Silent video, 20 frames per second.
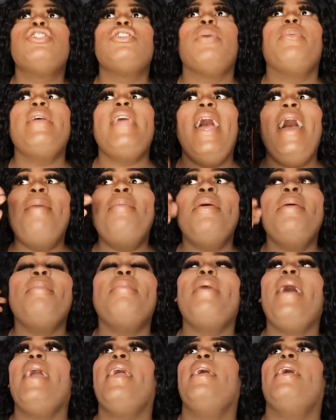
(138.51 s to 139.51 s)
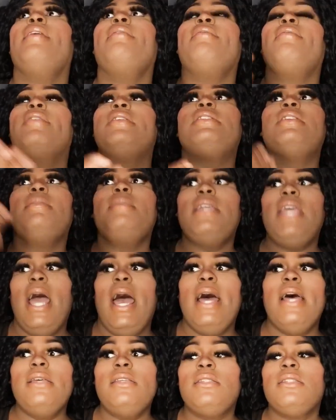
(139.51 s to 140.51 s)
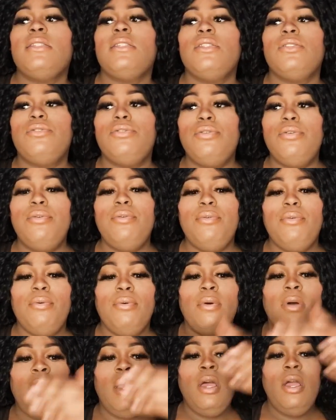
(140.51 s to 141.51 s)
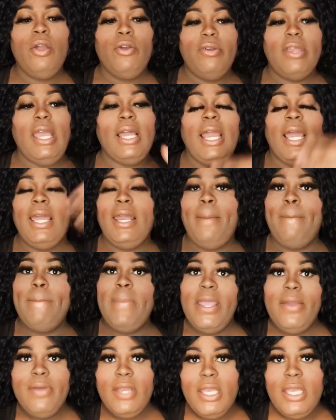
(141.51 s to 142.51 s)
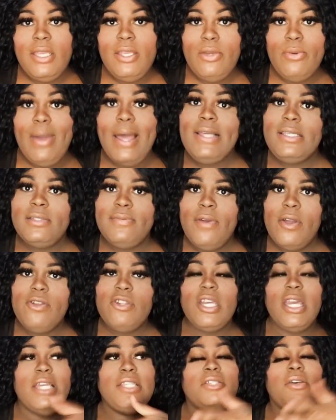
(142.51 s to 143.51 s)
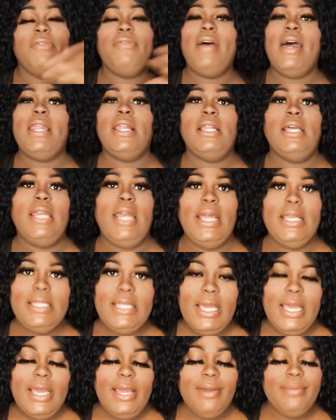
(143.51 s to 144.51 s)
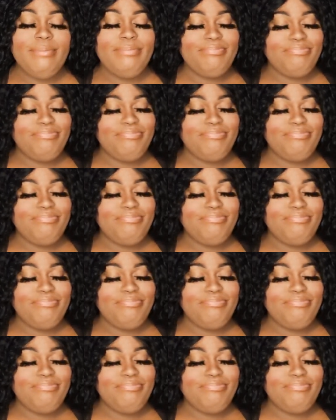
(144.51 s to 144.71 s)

So we had been begging for CBS to create like an American US version, and so finally they did.